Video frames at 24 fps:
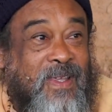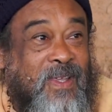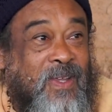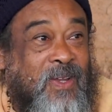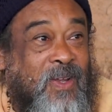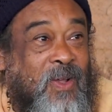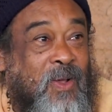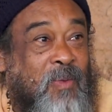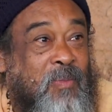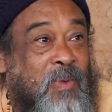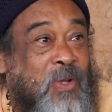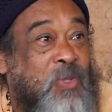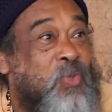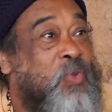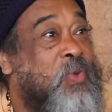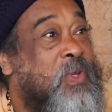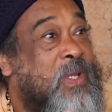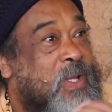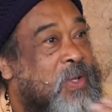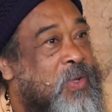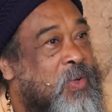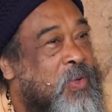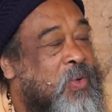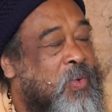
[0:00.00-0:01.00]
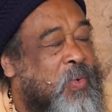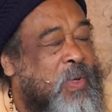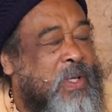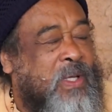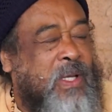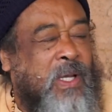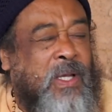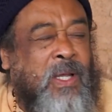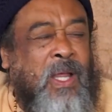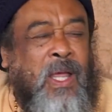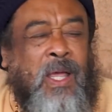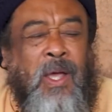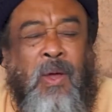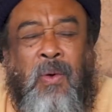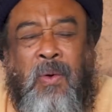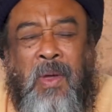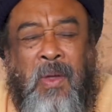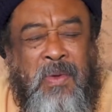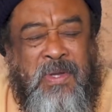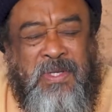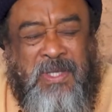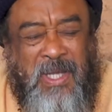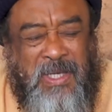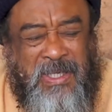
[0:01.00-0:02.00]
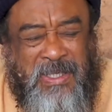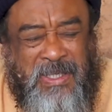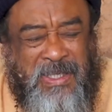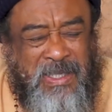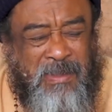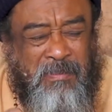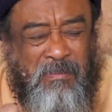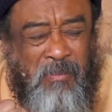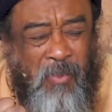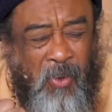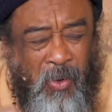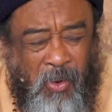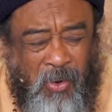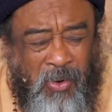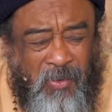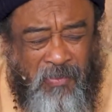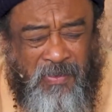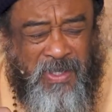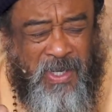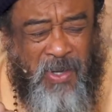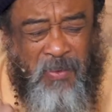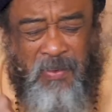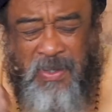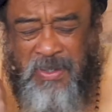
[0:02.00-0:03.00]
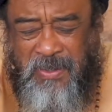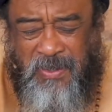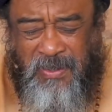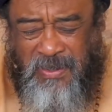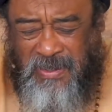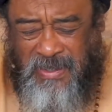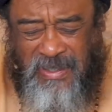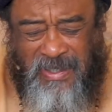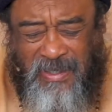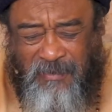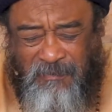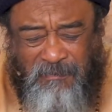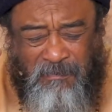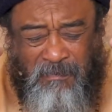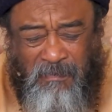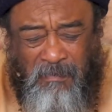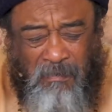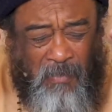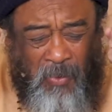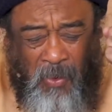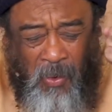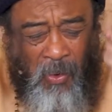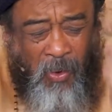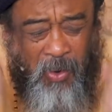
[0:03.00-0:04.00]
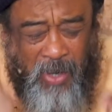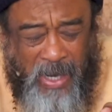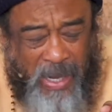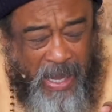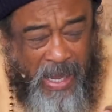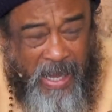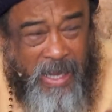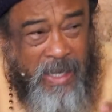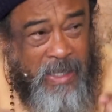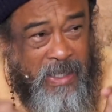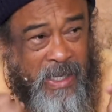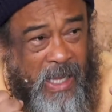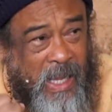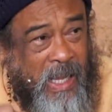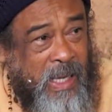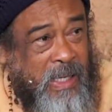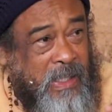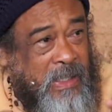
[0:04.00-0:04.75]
You know, but you didn't do it, and I wish I did more of it. I want to give more. Oi.